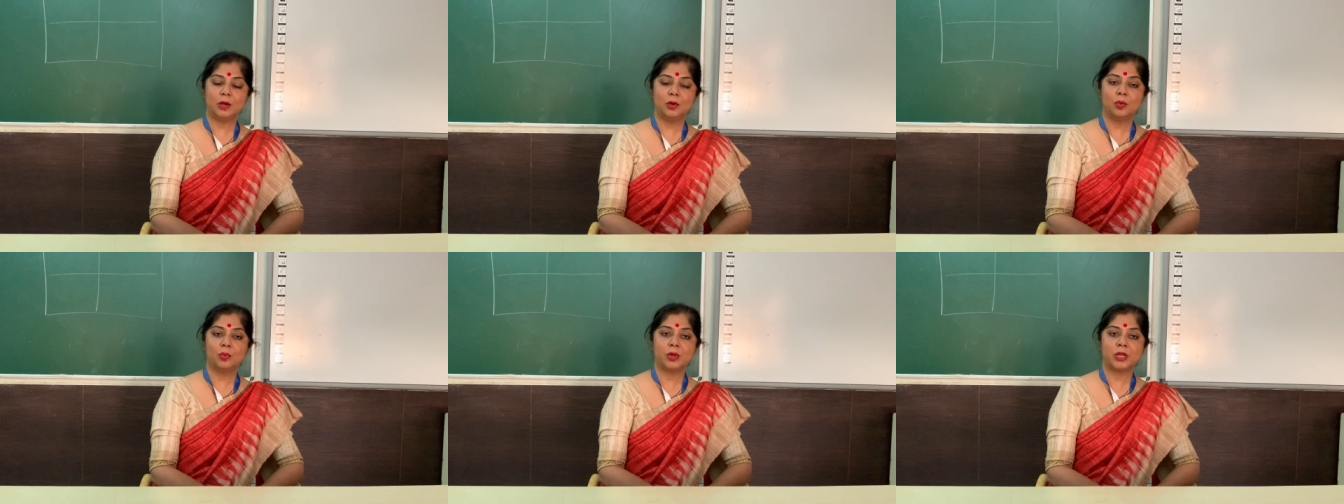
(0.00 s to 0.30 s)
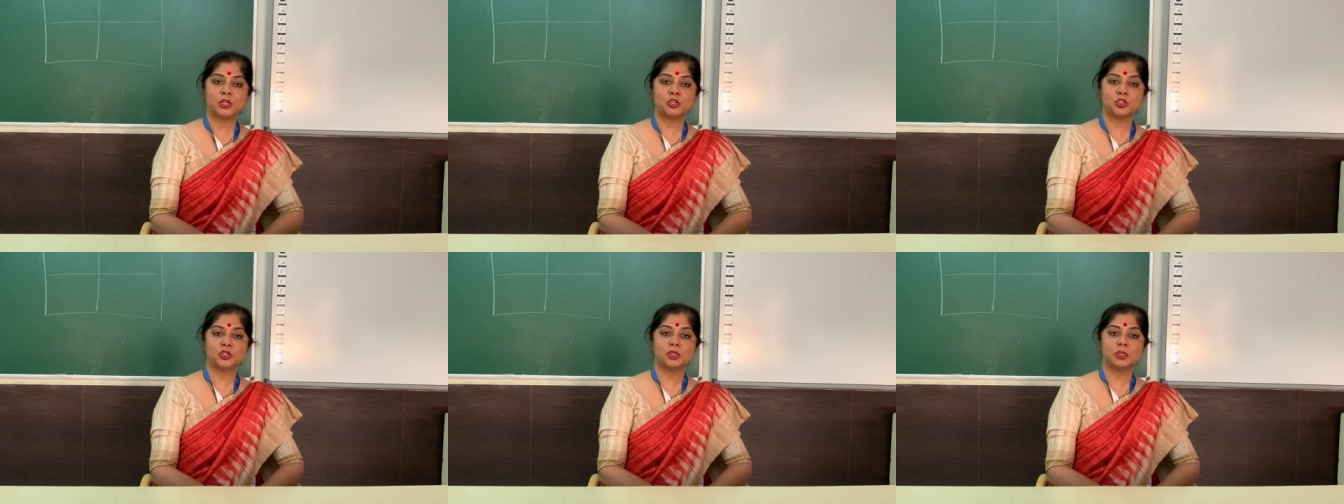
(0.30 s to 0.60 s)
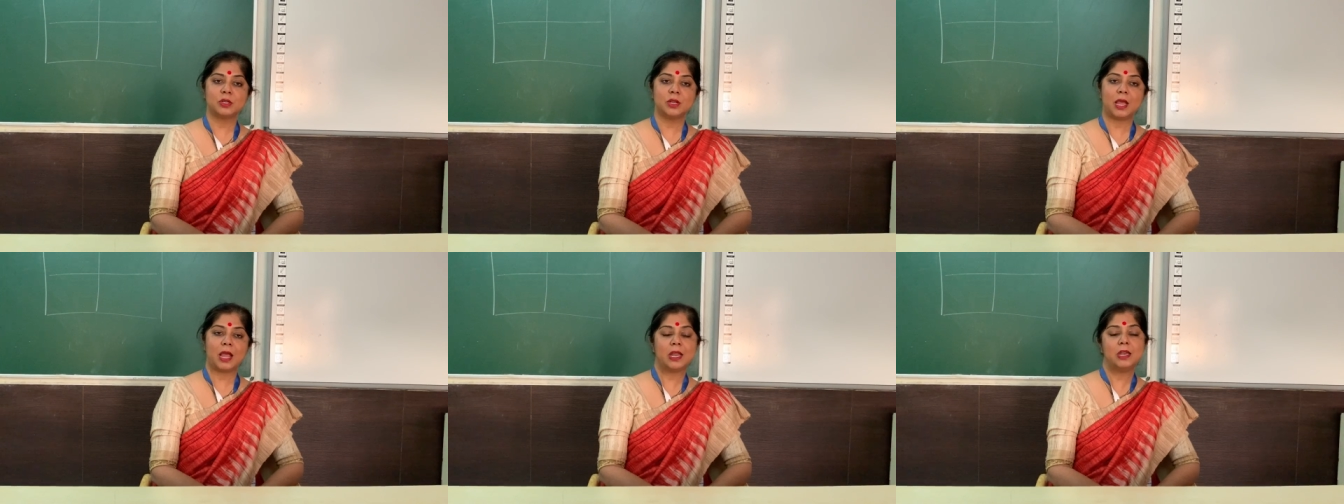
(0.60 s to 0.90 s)

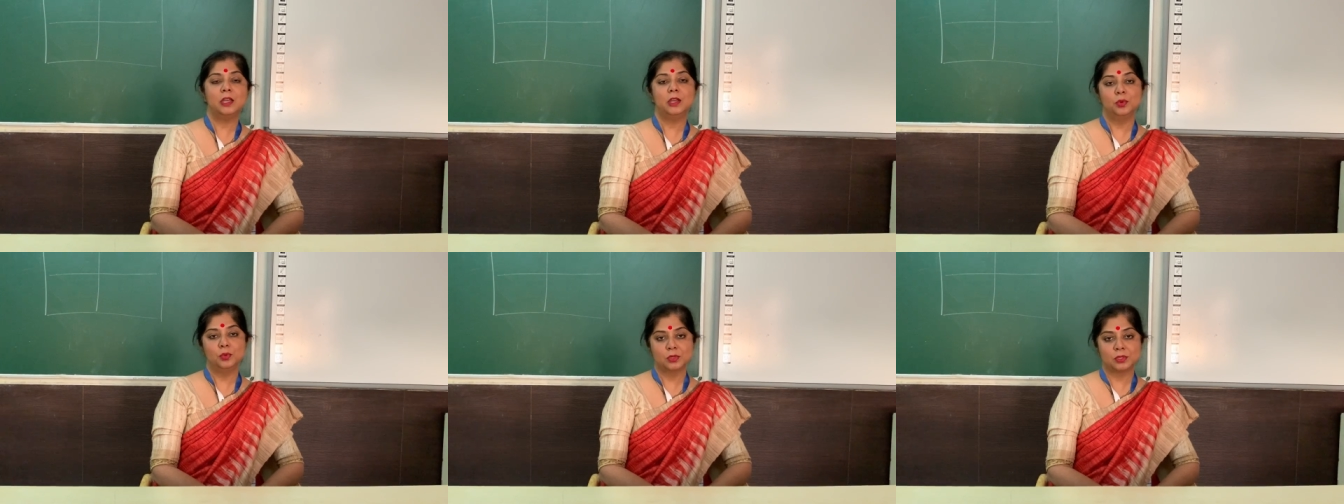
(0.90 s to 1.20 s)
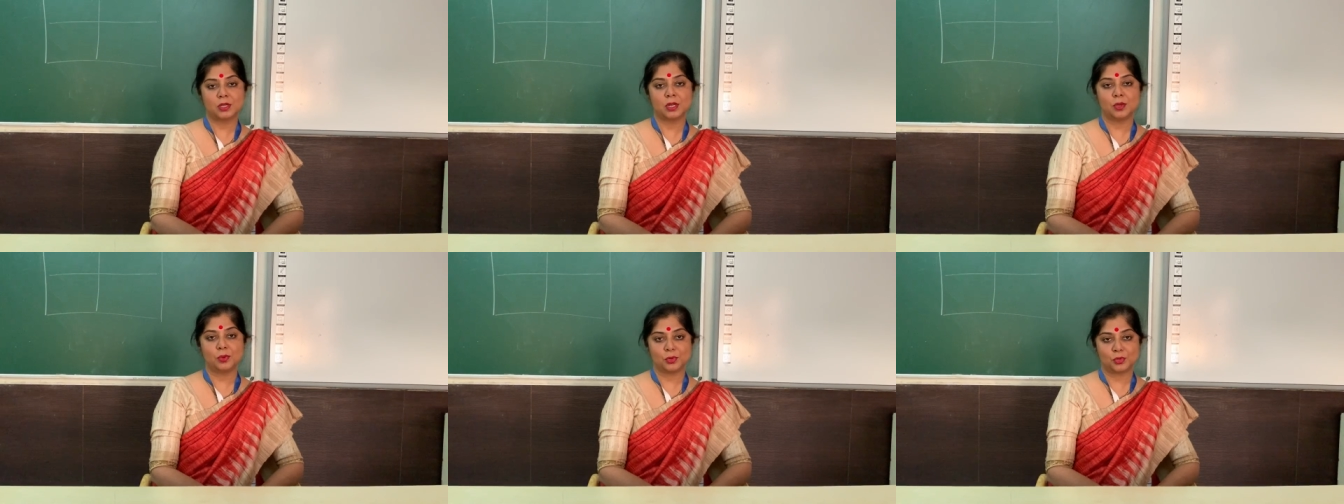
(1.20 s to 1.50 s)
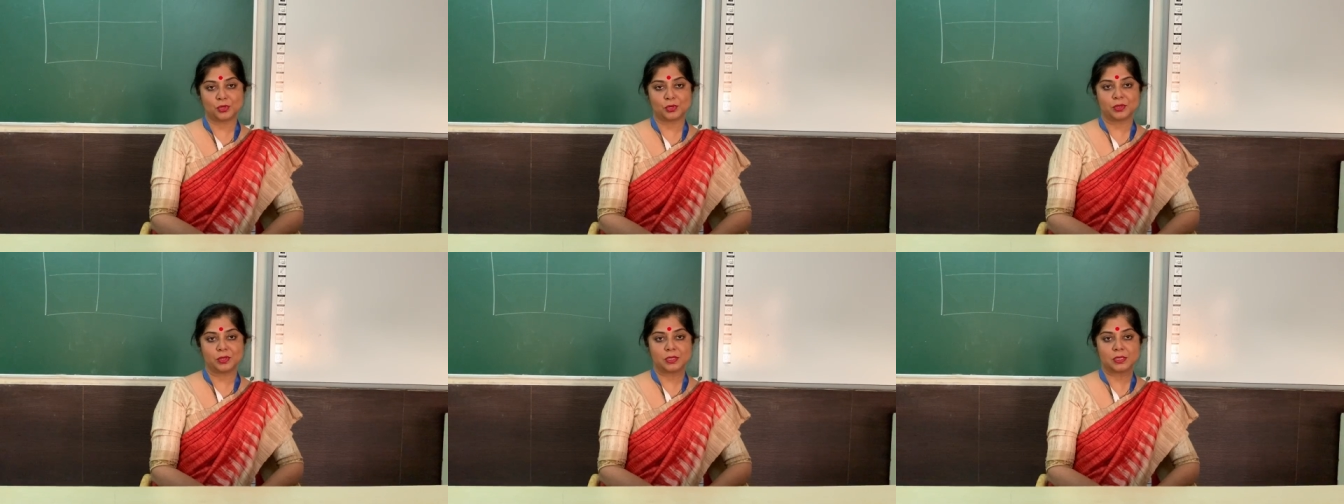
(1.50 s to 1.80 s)
innovation and new
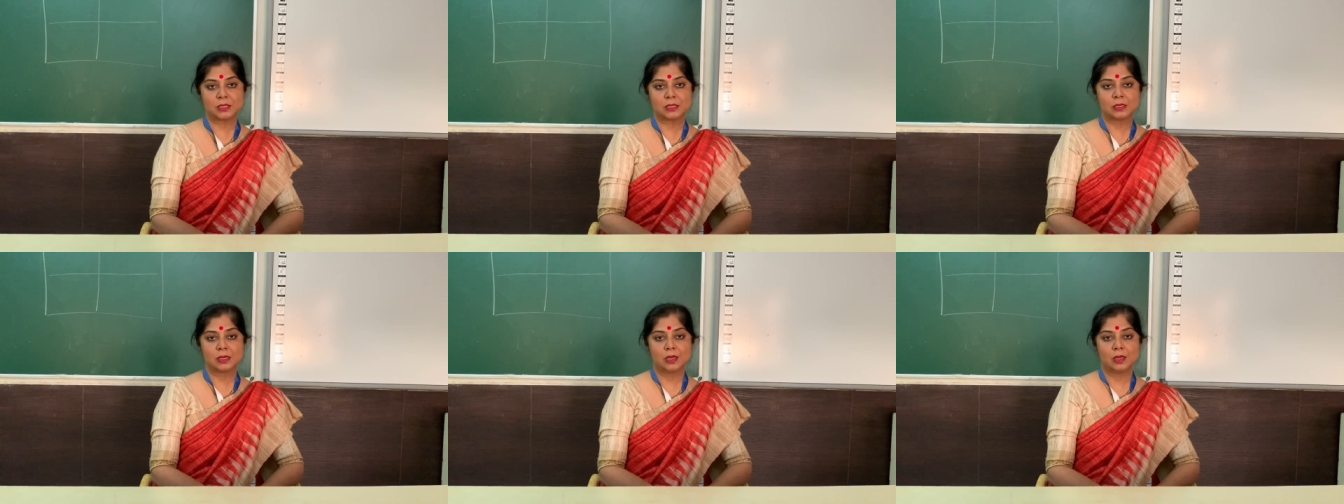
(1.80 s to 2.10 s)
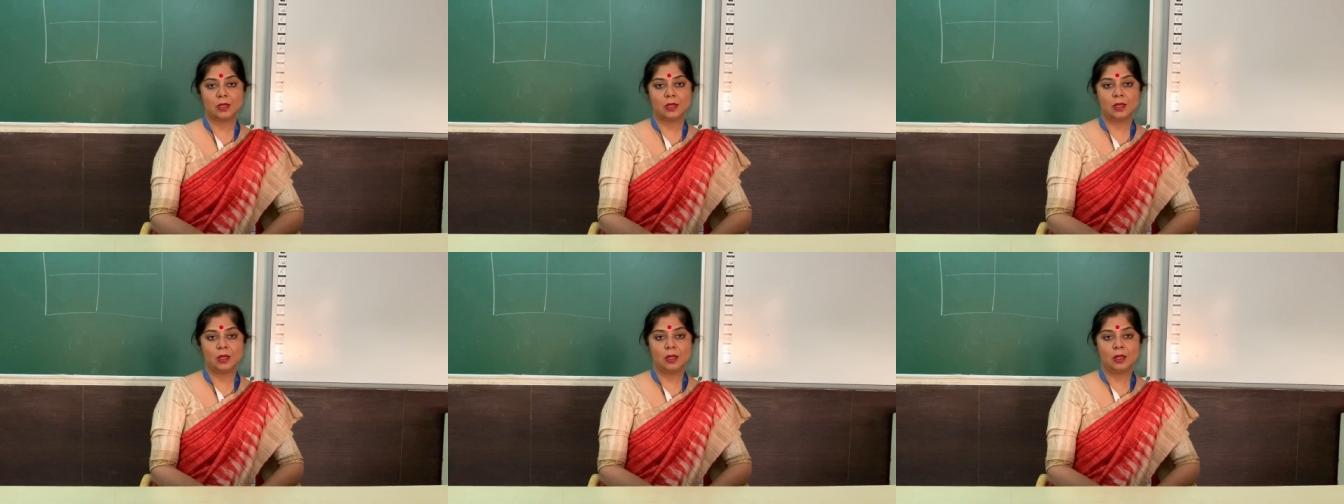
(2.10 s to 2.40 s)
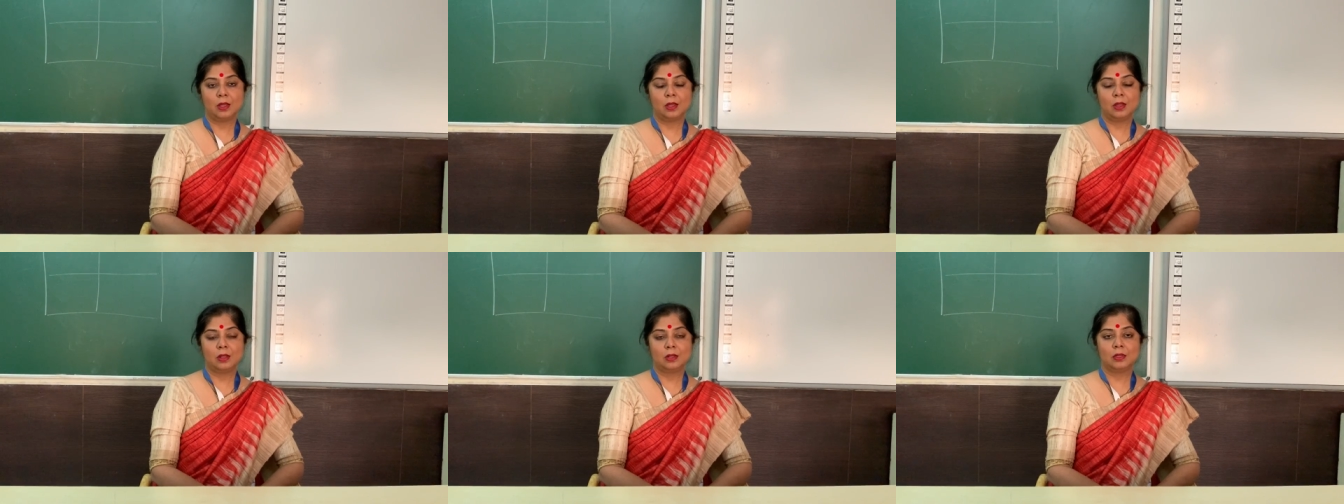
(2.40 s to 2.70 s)
solutions.
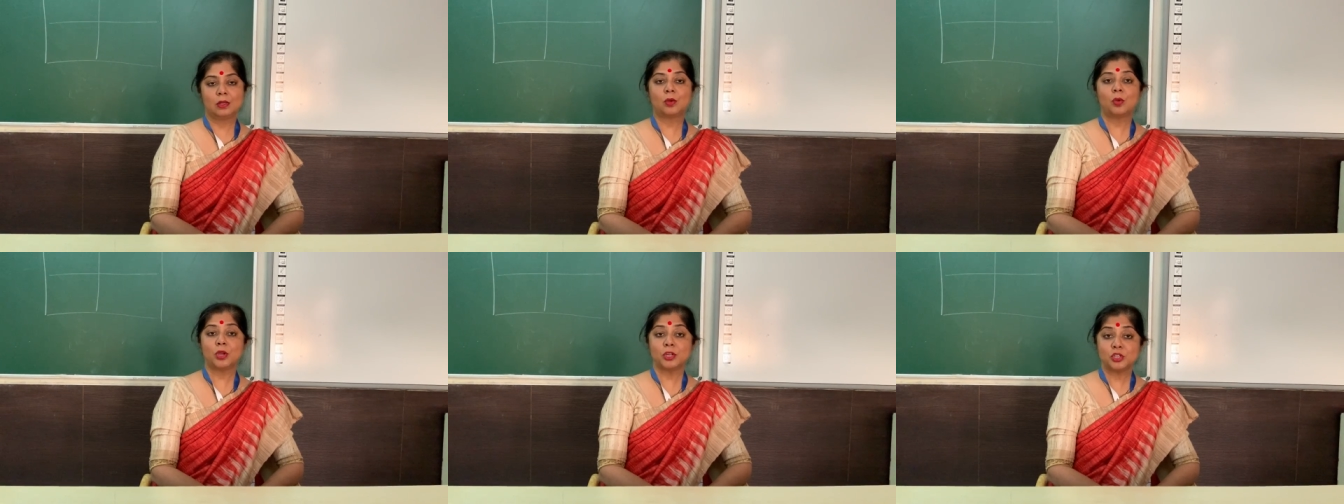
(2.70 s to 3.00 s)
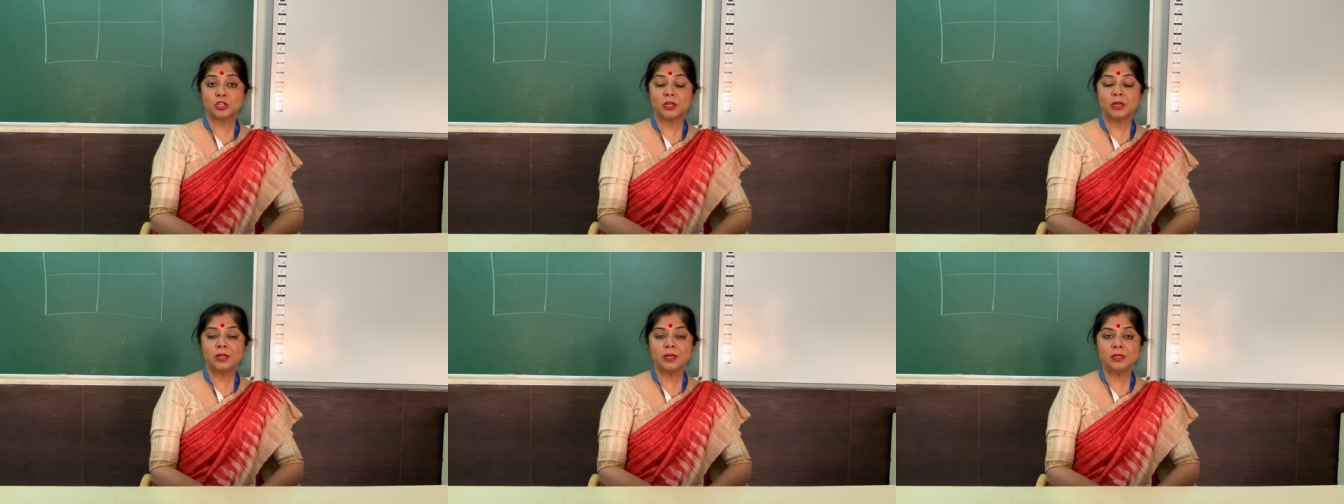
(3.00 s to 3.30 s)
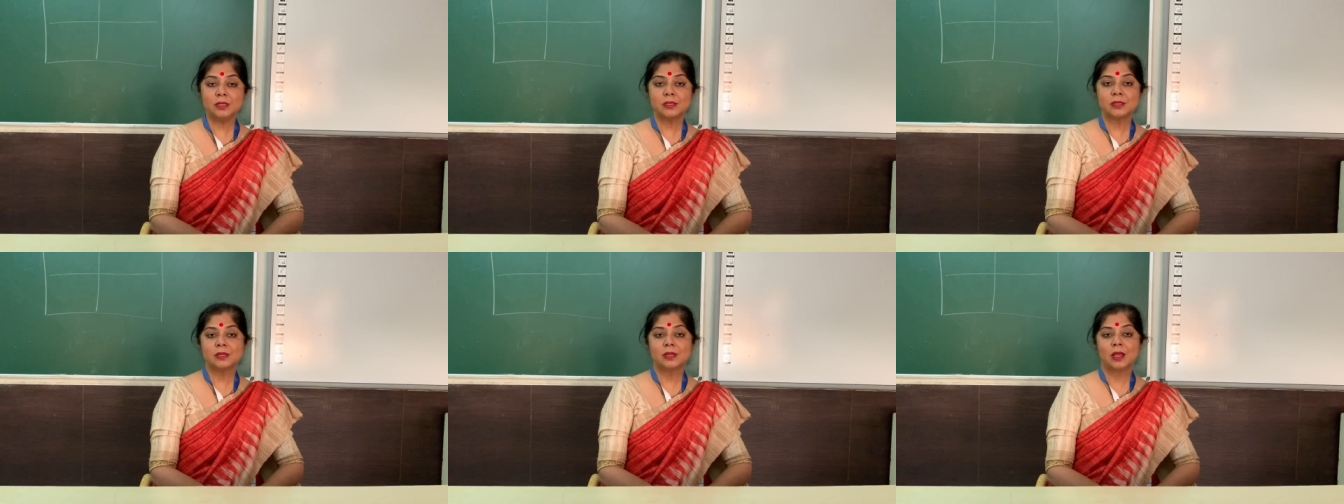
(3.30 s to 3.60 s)
The question
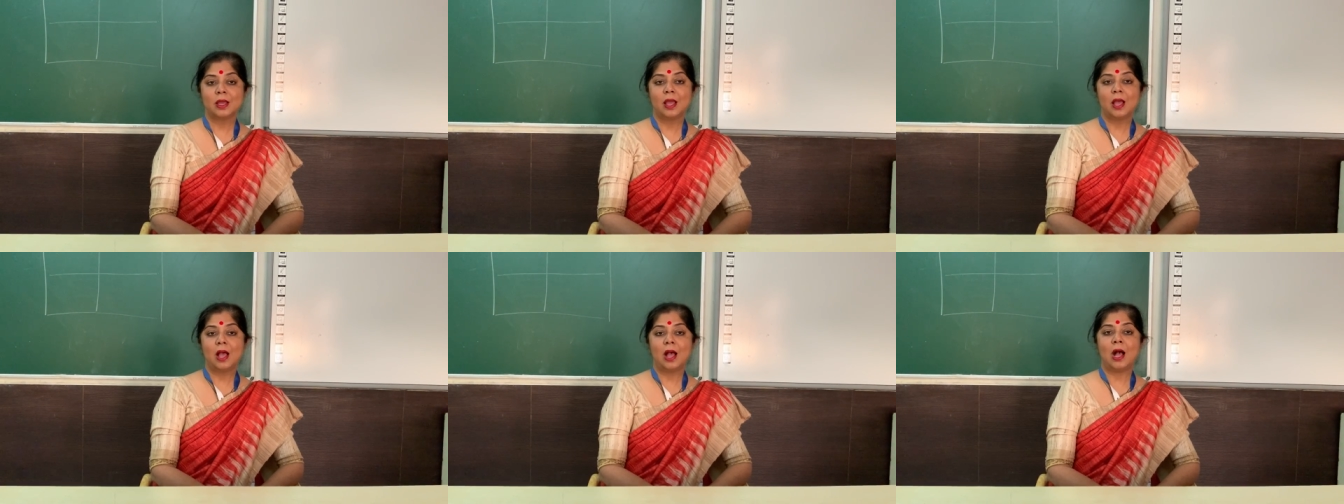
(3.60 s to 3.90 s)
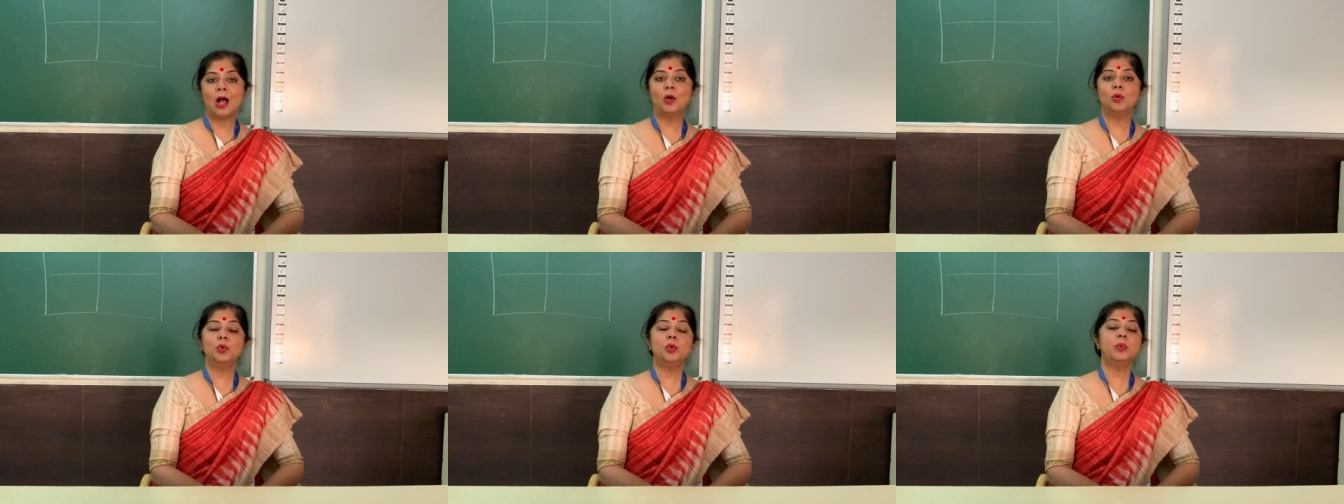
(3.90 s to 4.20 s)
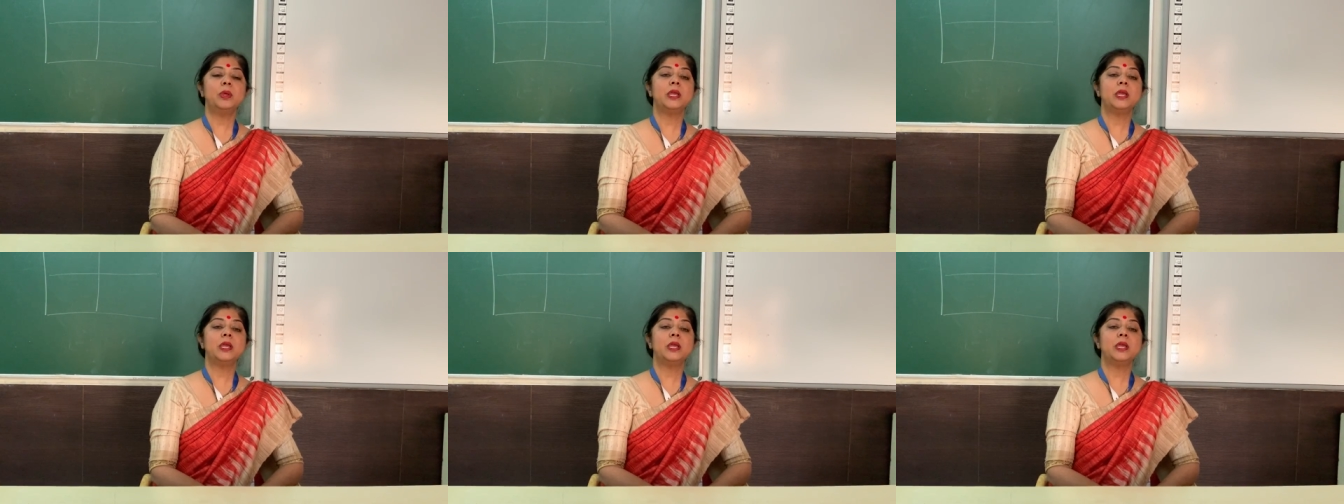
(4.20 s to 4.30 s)
is, how do